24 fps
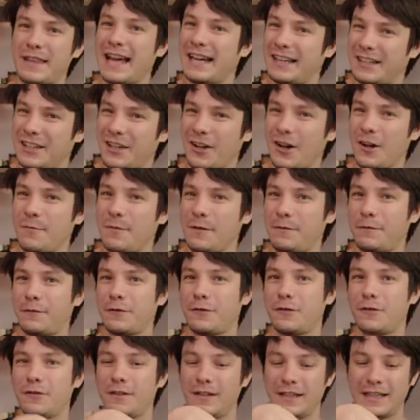that a go
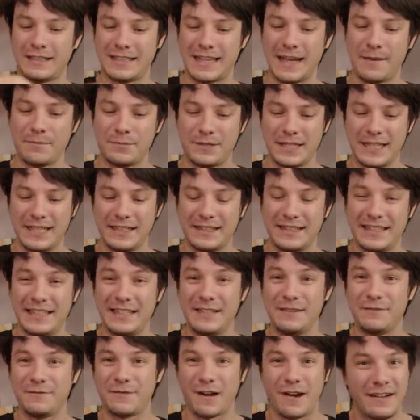before attempting
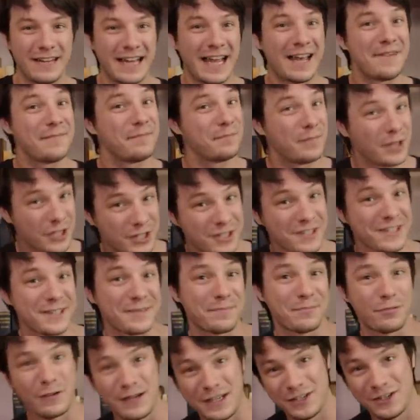the very ambitious
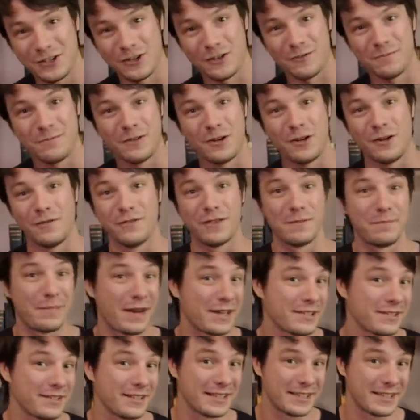print job of the puzzle